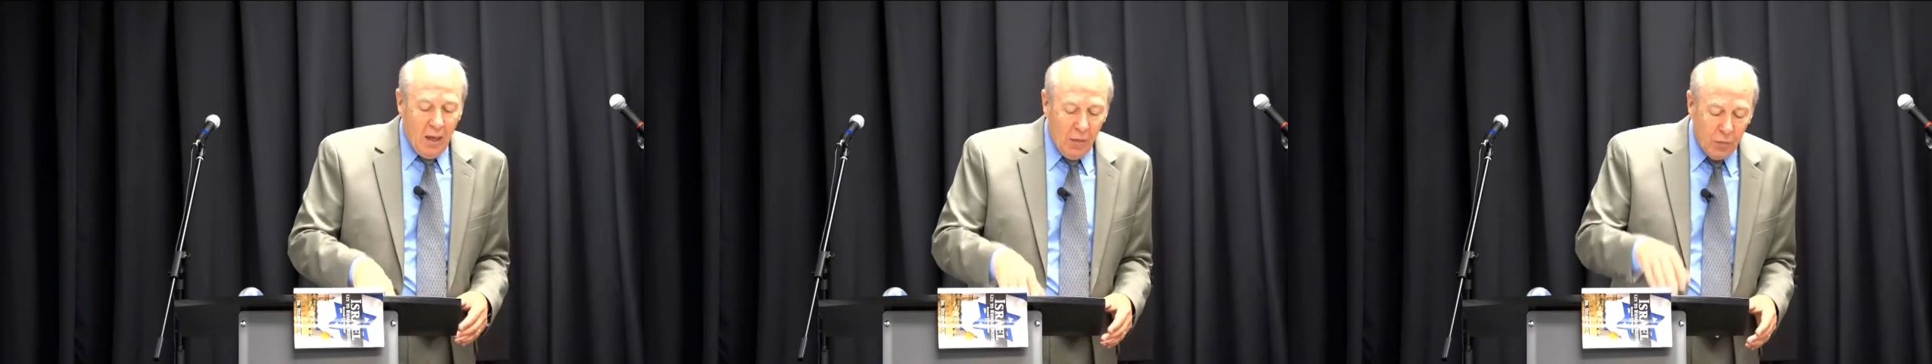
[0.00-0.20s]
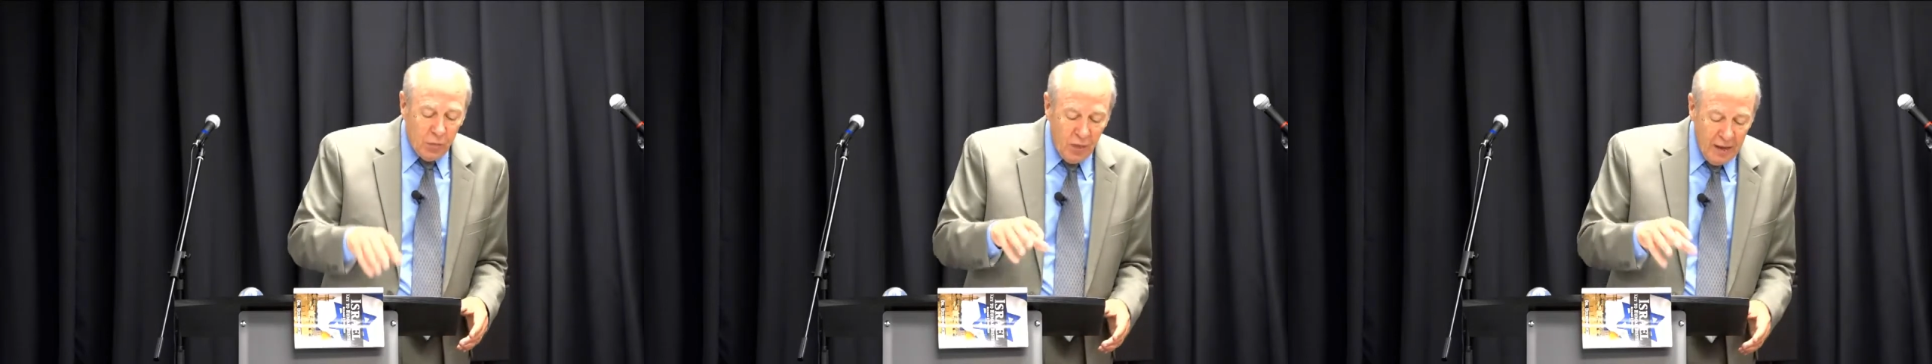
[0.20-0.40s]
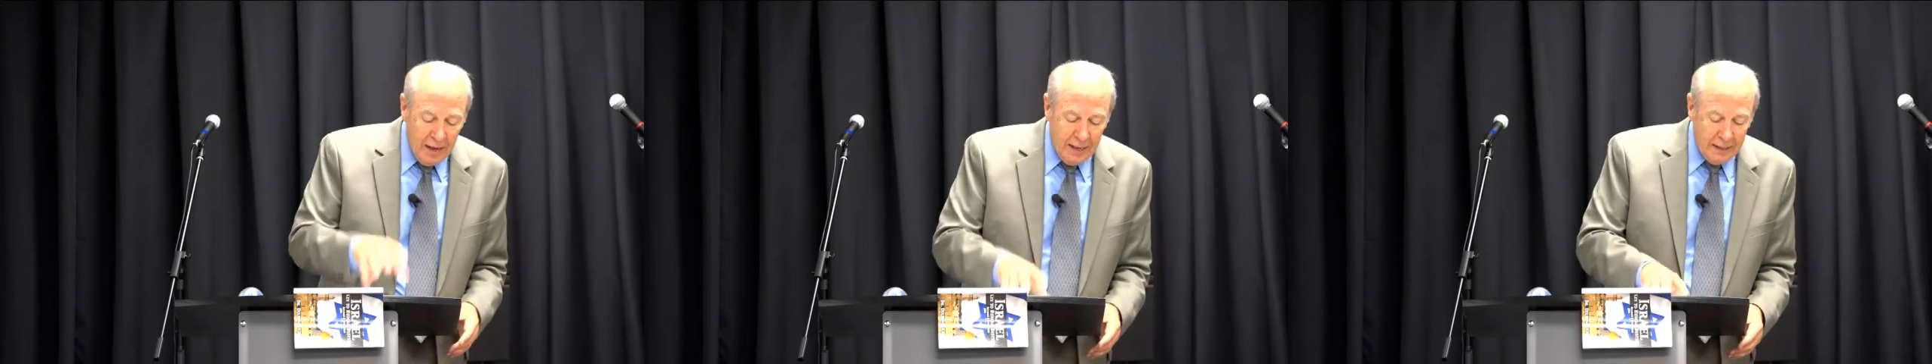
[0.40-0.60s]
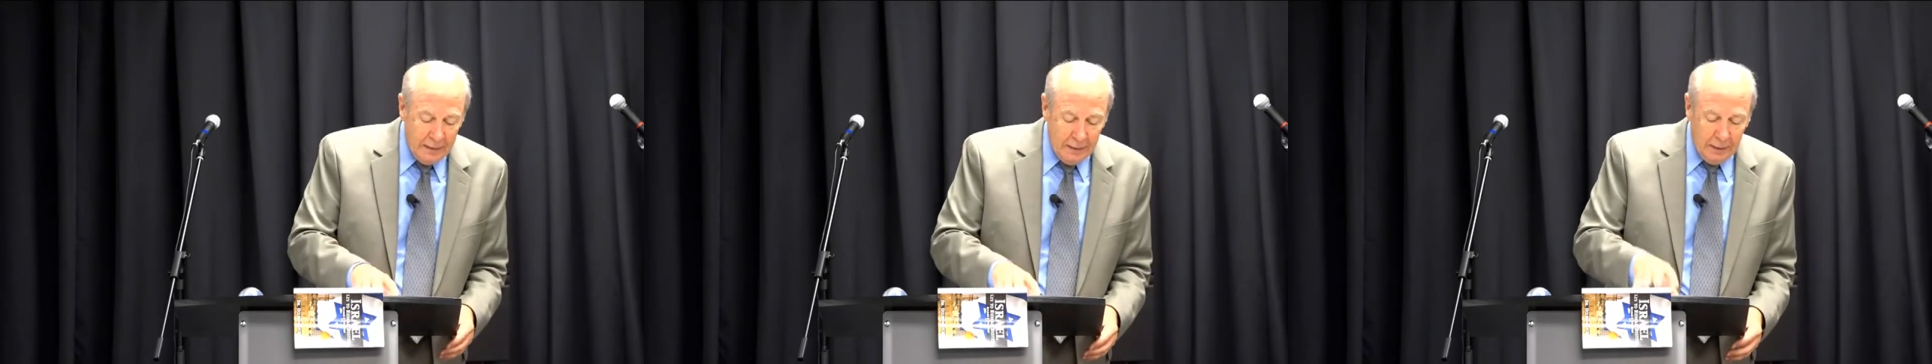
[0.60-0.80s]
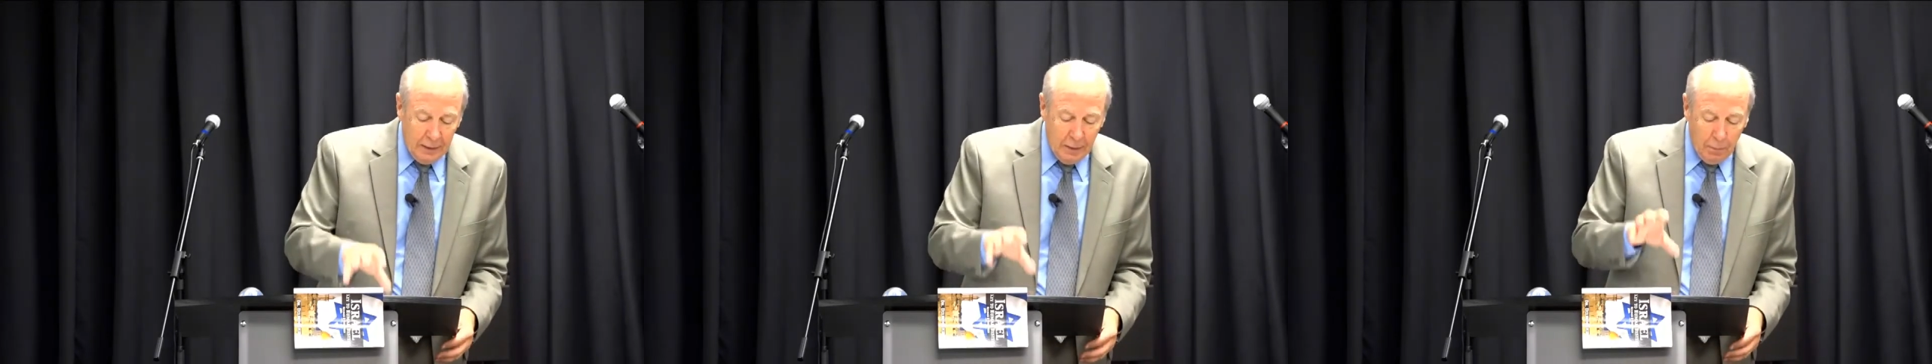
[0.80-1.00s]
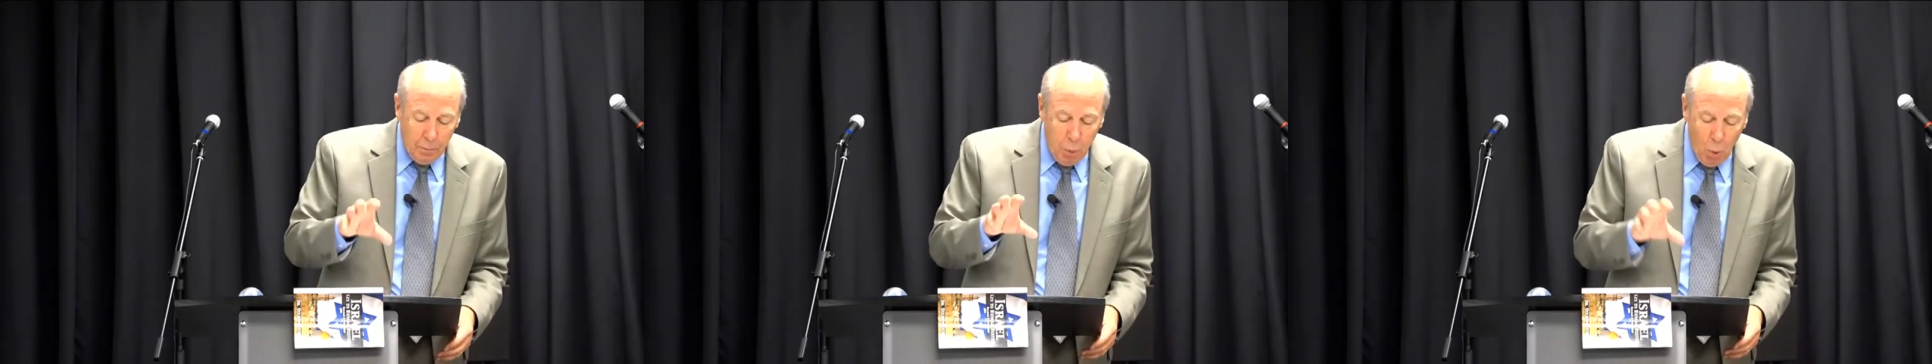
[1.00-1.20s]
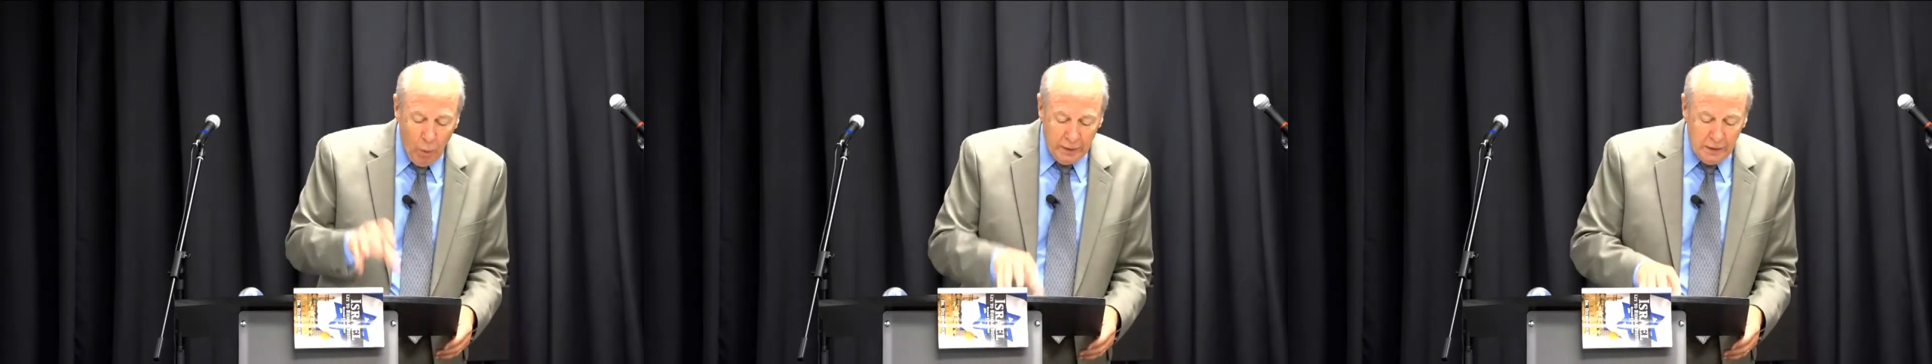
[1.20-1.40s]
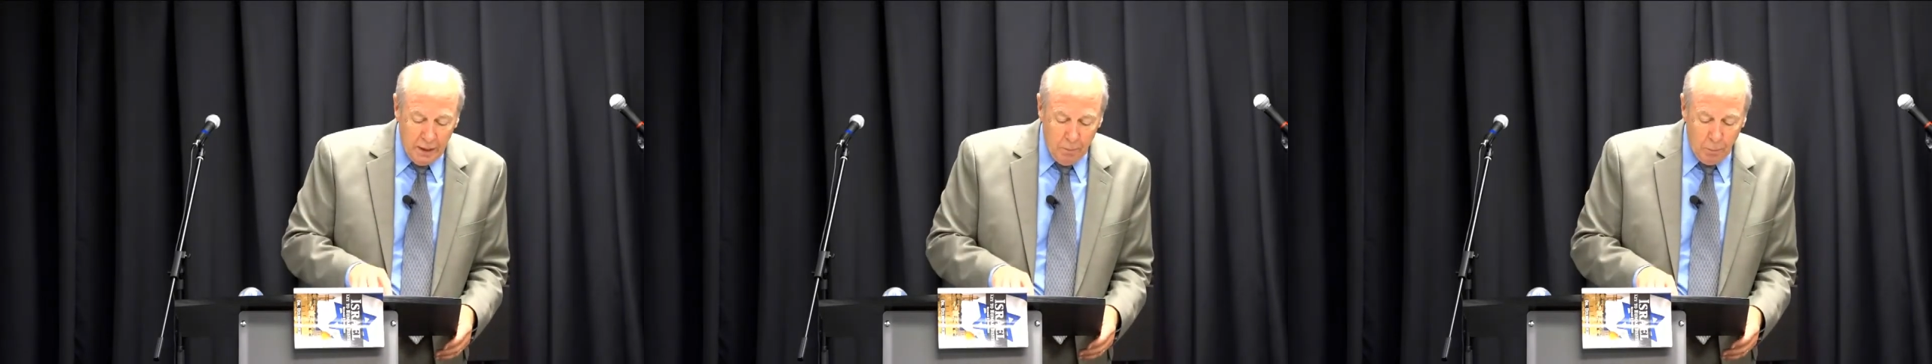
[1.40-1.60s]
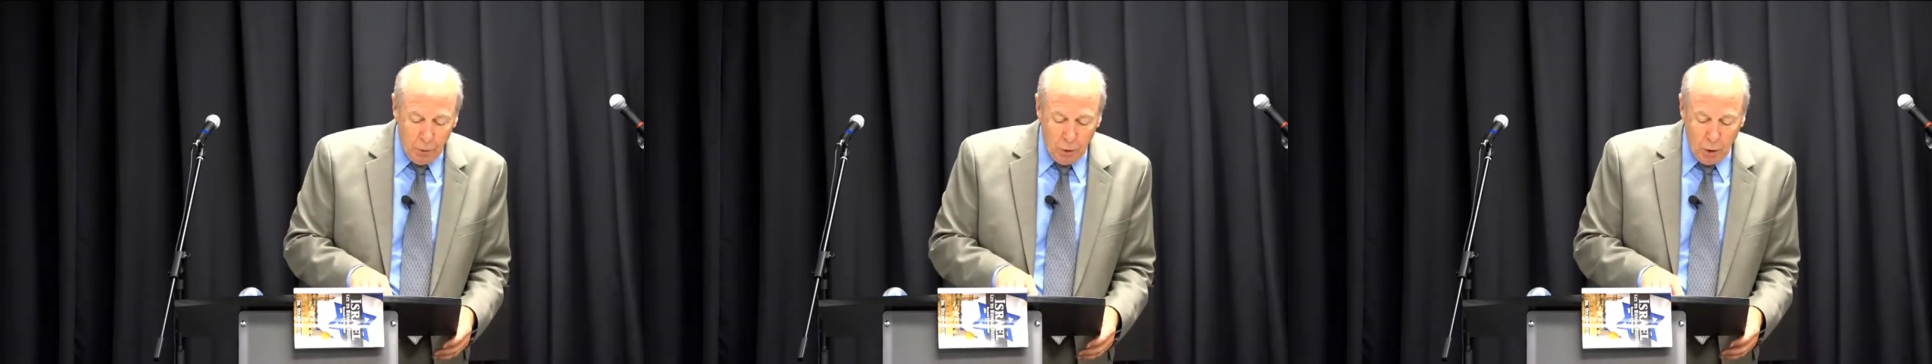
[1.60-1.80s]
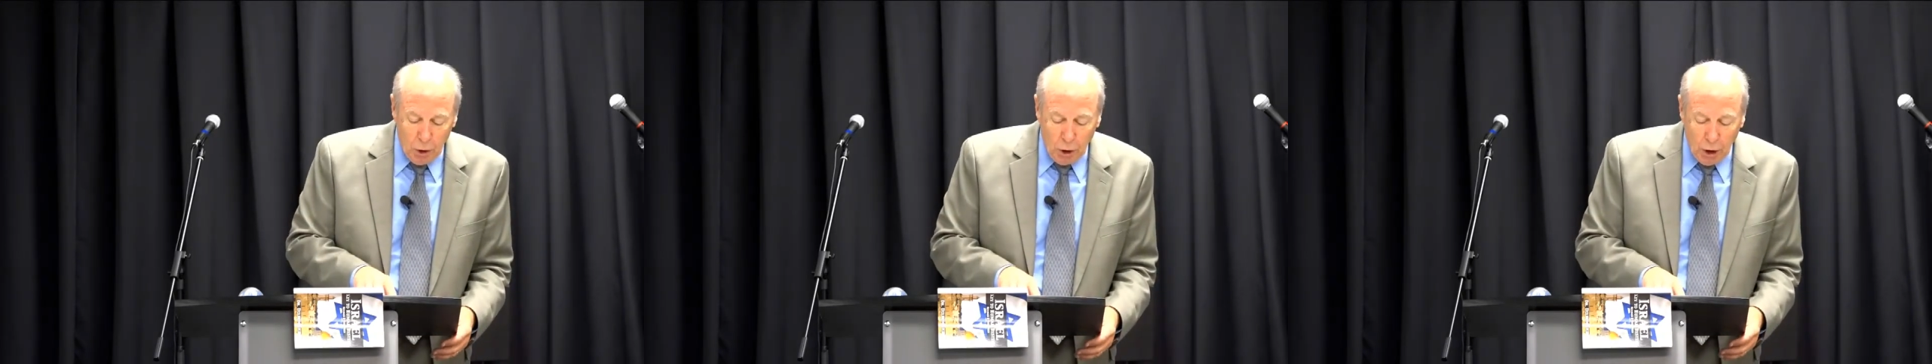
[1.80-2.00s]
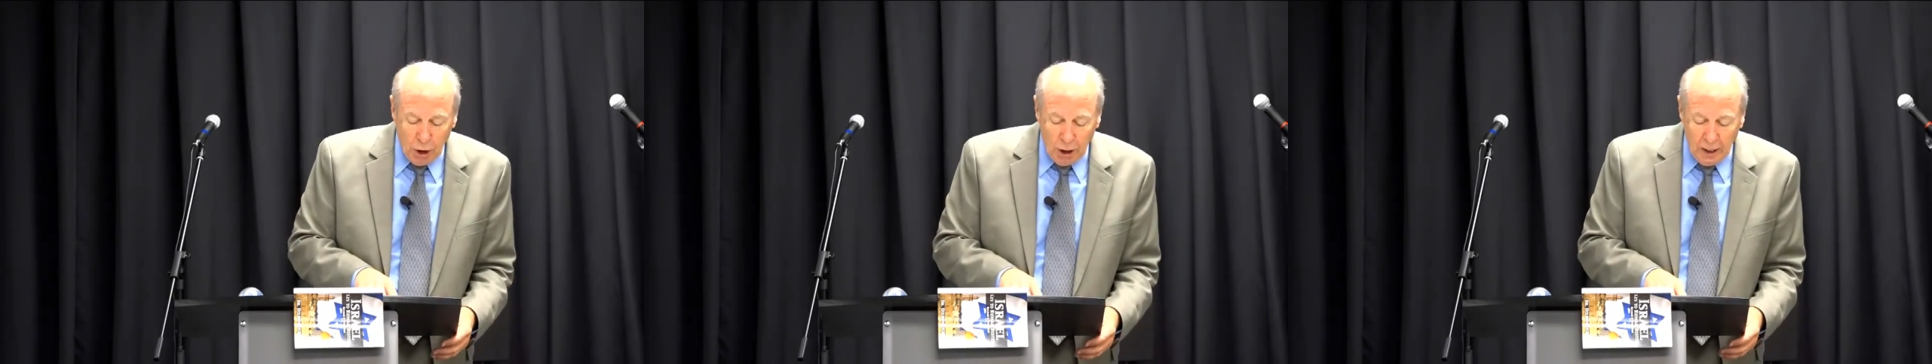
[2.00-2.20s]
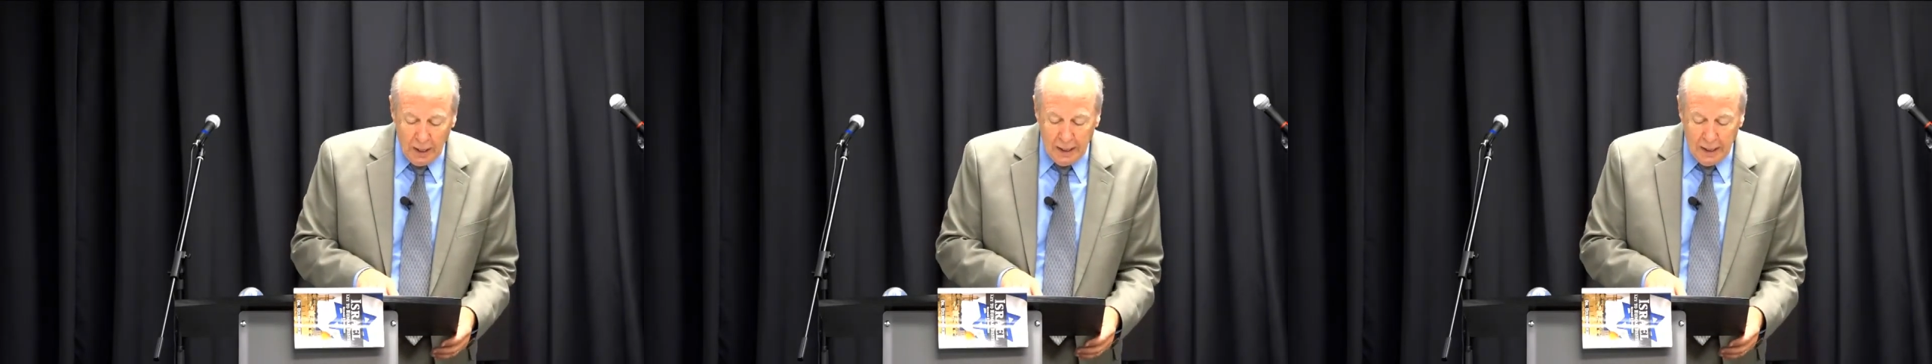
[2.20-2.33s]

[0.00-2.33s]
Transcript: then point number